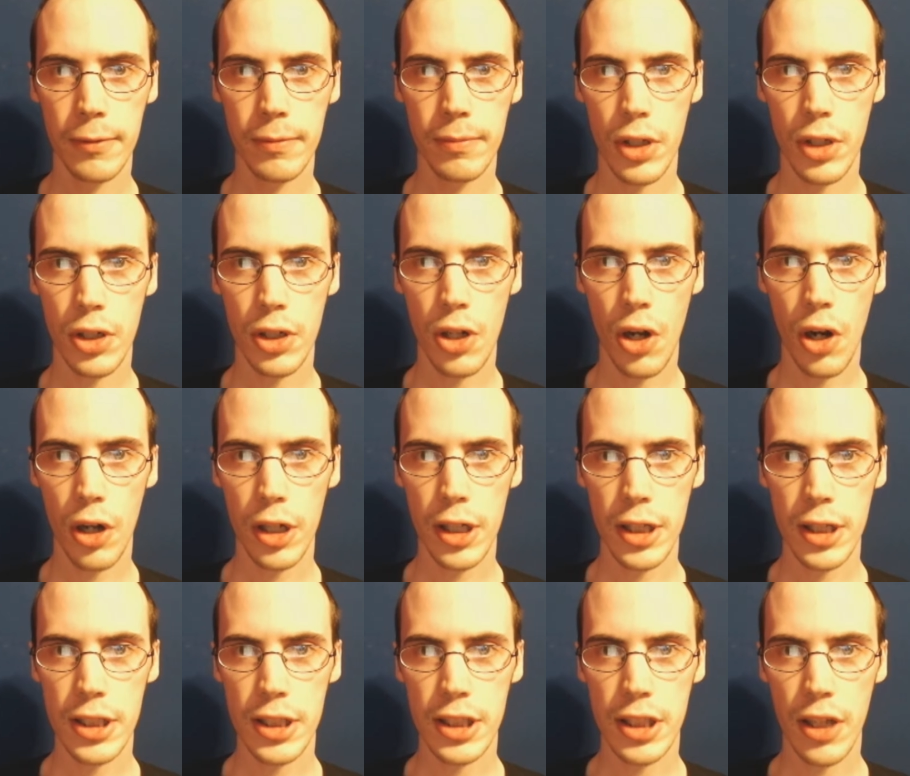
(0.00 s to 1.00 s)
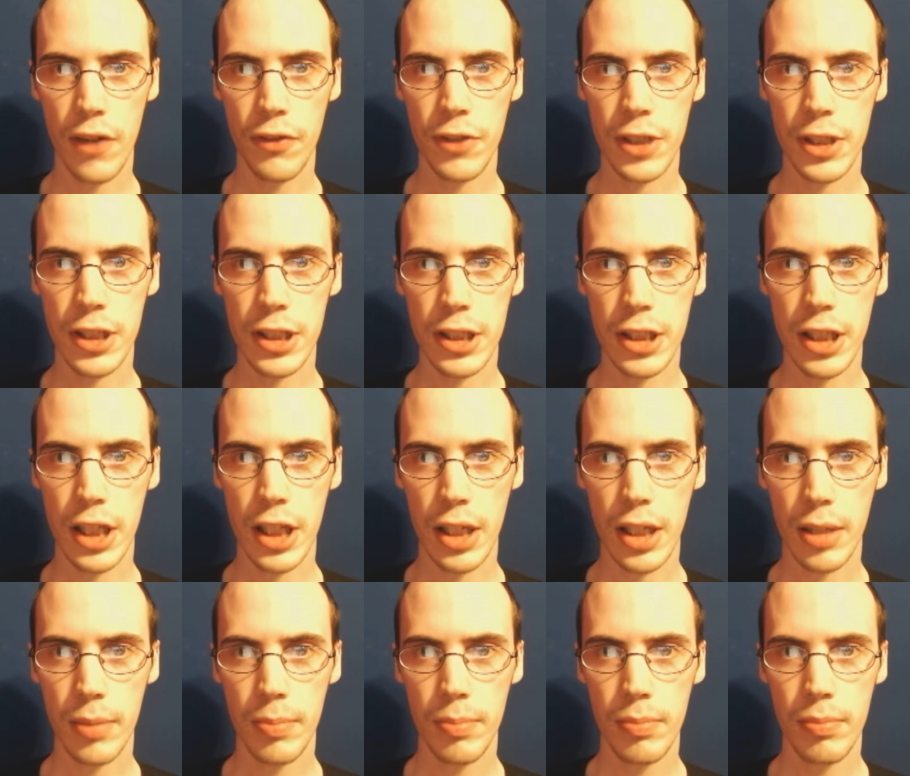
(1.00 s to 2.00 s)
The target's
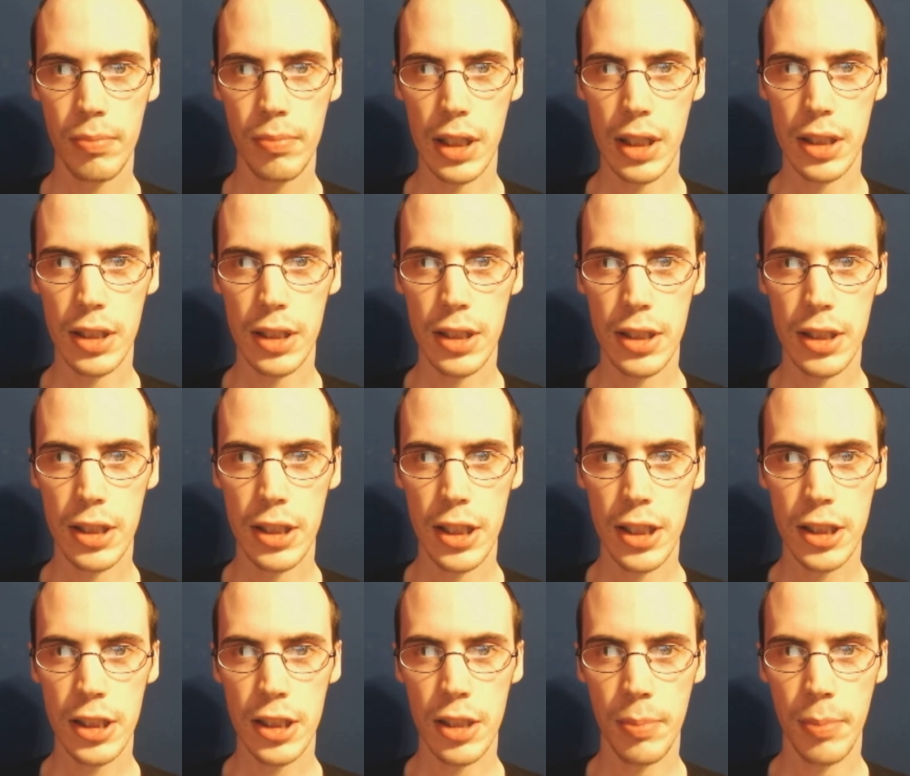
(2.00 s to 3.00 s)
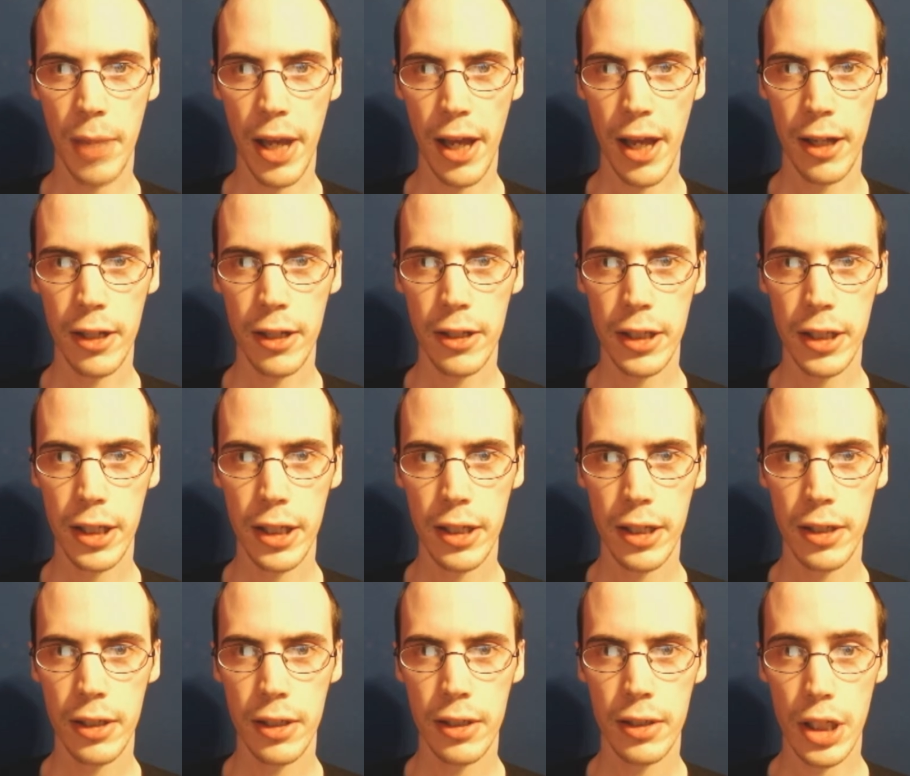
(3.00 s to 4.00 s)
self-esteem is
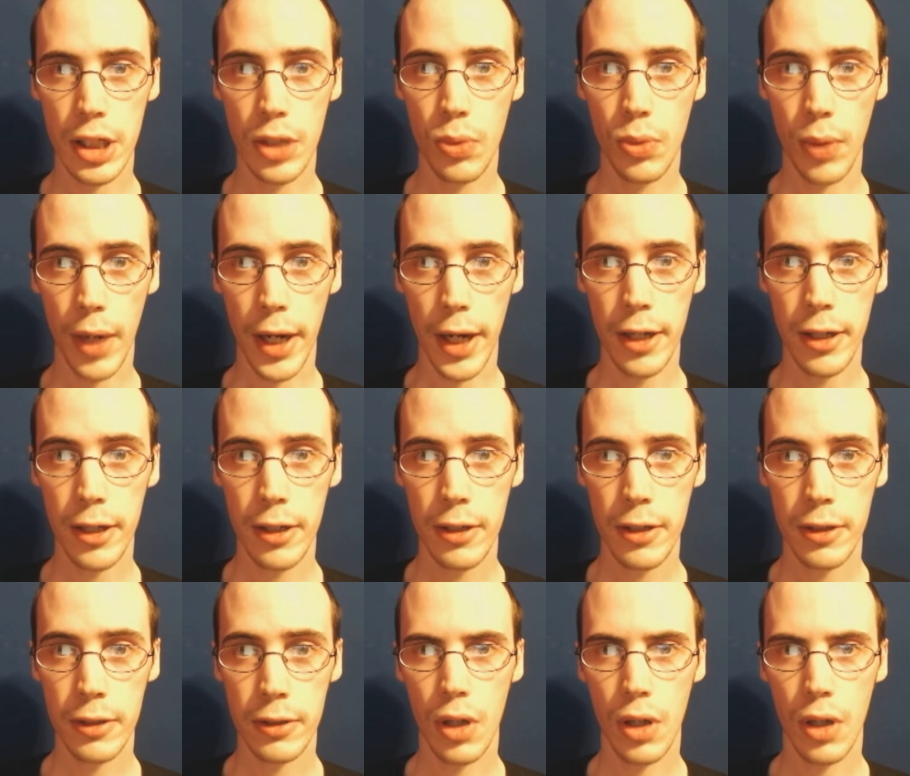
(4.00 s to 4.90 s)
systematically degraded.